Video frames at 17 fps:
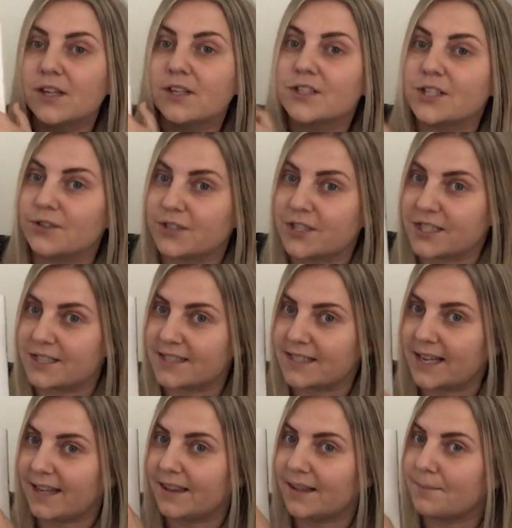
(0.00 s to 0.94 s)
So she's
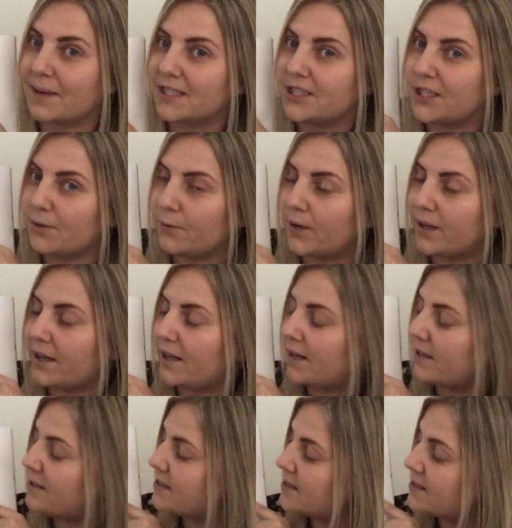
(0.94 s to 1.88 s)
saying the magic
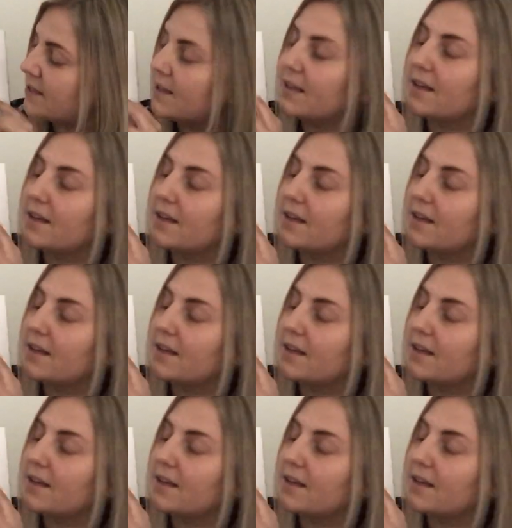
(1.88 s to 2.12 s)
words